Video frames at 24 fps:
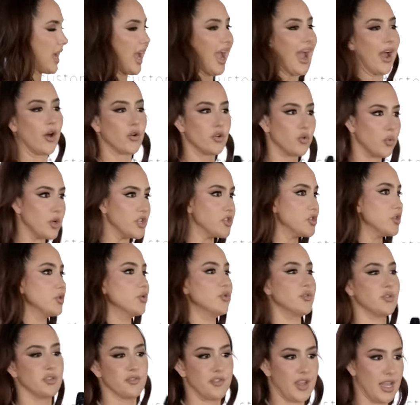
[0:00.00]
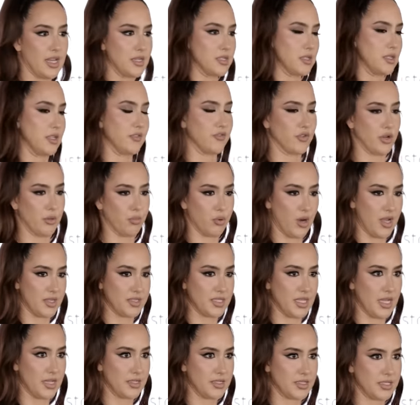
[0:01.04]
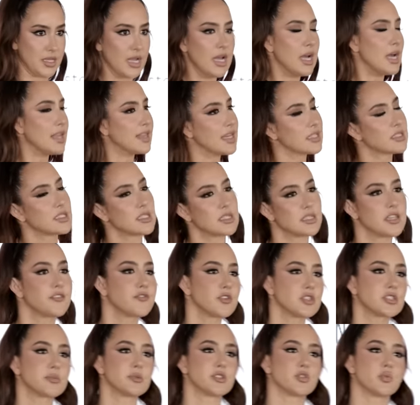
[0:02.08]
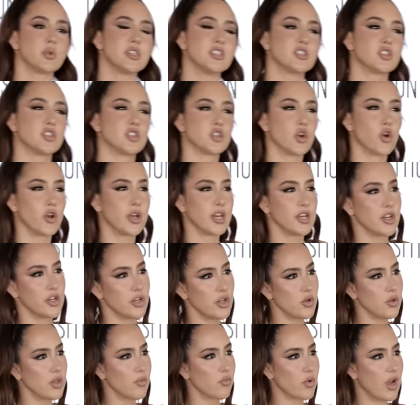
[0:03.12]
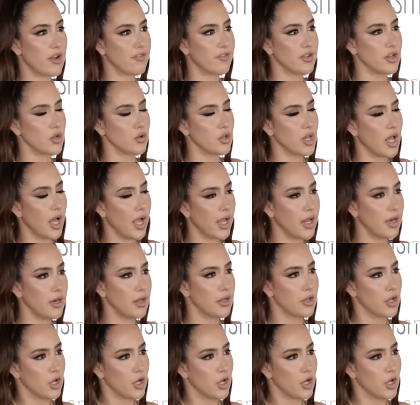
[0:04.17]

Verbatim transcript: How do we do the van delivery process? That's the difference between starting a new revenue line